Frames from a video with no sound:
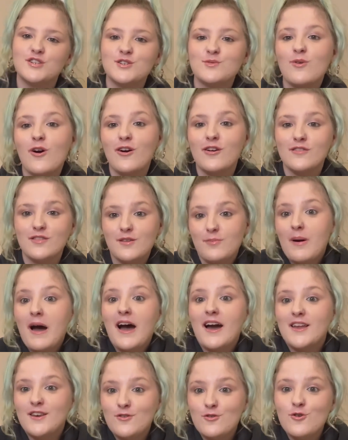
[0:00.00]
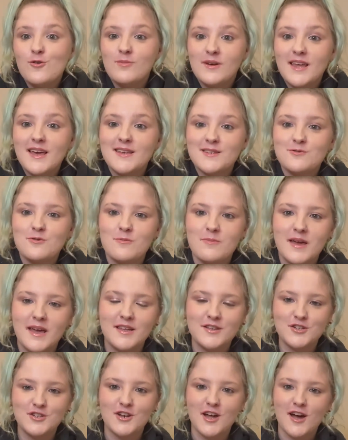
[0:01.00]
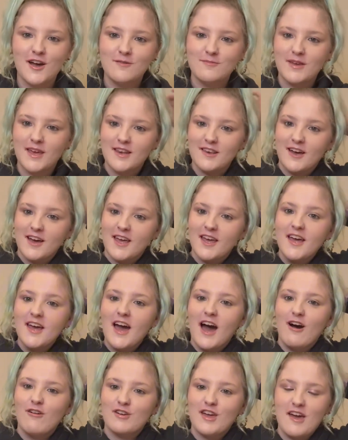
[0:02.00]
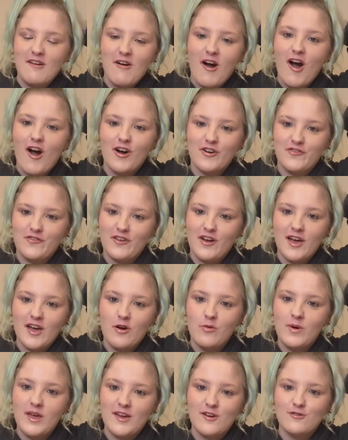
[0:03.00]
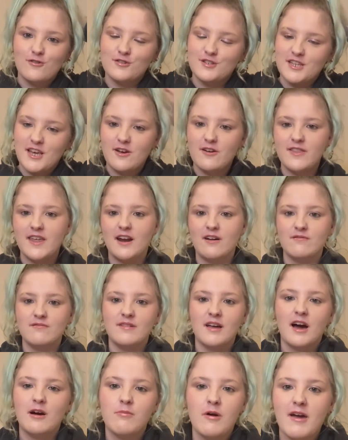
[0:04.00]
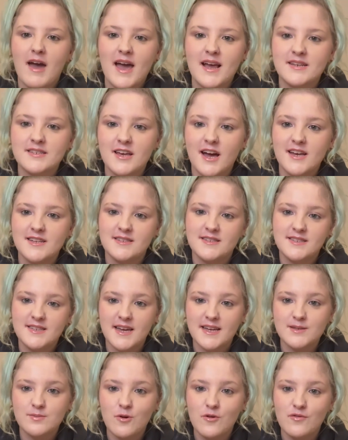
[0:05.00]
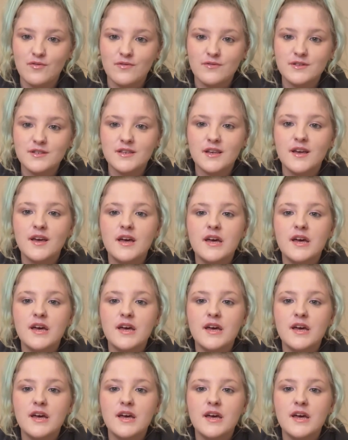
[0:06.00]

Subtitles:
what the pattern normally is for me. Do you know what I mean? Like I'll go hard for like a week or two and then I won't exercise in 6 months.